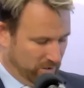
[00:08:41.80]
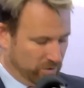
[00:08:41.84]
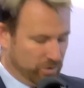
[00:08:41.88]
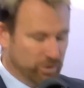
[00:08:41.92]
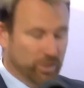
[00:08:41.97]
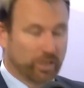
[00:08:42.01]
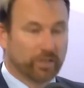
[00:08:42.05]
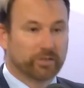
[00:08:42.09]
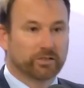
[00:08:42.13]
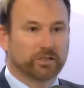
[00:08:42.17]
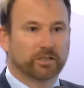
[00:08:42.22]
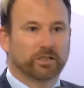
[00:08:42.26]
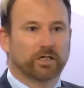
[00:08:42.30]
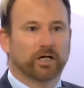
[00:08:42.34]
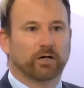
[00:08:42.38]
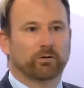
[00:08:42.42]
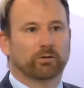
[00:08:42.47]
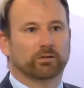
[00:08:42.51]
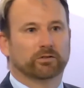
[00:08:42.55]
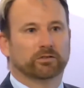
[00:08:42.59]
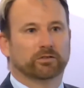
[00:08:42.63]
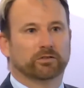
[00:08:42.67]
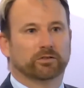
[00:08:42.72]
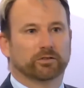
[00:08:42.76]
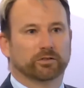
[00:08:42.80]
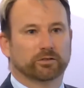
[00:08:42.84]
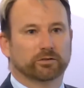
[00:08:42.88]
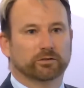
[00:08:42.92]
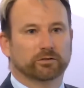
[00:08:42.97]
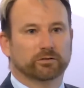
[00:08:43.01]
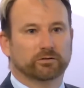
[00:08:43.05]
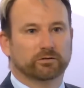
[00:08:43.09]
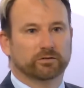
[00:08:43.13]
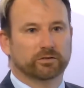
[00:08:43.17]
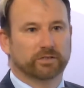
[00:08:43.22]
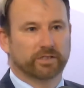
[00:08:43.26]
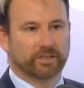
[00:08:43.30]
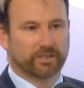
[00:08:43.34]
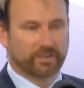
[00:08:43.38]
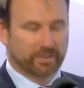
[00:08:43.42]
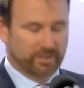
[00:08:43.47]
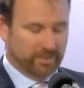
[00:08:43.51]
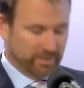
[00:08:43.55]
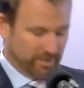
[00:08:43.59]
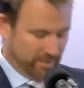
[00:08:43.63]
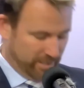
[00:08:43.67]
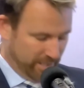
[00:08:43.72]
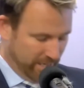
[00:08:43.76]
Joan didn't know what to do, neither
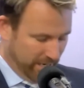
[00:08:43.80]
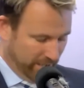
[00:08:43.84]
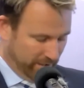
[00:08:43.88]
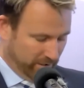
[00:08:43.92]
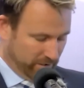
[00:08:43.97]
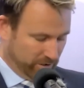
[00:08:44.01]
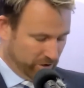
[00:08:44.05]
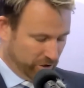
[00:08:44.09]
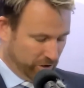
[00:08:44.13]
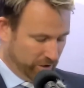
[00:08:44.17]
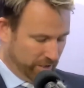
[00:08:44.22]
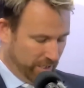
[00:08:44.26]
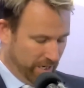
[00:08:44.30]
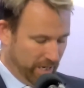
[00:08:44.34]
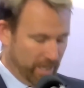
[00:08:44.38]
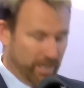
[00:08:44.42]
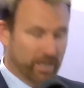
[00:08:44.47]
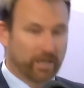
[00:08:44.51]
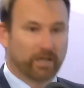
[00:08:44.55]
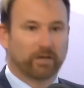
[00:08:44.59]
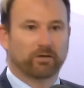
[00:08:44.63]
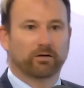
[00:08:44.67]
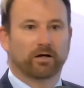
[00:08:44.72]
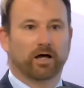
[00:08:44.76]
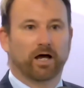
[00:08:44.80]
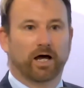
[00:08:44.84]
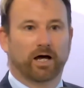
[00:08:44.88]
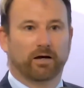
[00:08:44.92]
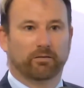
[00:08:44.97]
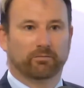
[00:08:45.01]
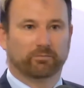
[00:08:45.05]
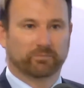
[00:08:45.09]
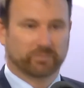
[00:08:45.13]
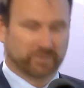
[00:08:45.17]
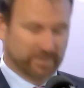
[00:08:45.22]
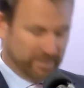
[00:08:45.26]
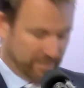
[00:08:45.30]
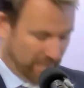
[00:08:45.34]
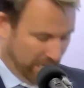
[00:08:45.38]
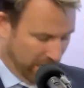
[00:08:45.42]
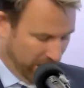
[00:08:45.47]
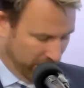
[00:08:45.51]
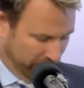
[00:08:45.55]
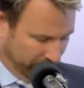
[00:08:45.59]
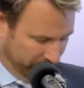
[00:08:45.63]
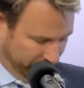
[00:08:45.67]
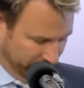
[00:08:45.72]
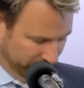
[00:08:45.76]
did the aged care
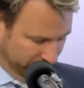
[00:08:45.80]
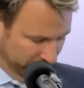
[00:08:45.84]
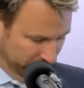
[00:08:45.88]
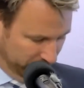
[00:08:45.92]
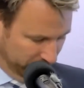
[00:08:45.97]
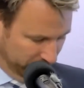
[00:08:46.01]
staff.